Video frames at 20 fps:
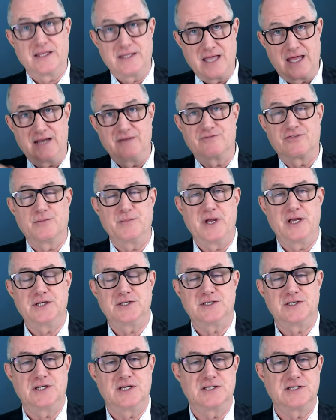That
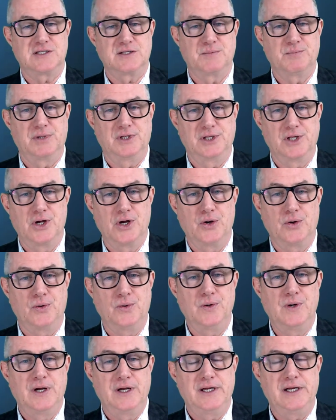information is
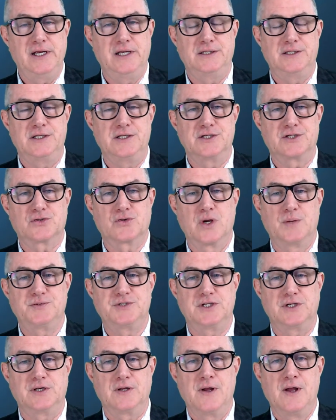below in the
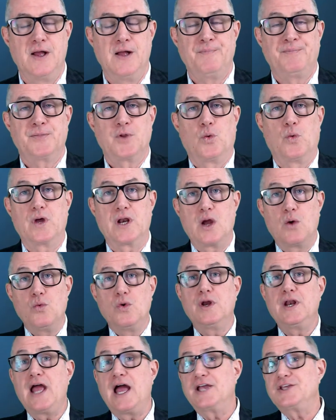description. What I
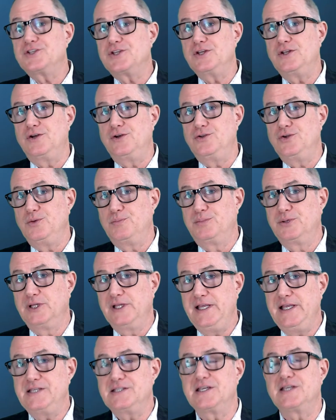would ask you to do,
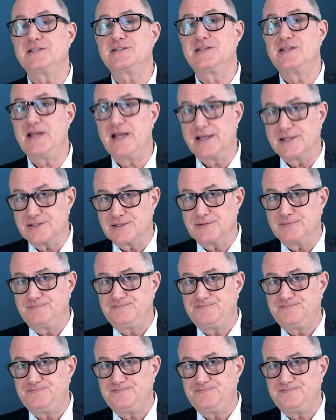please, is this.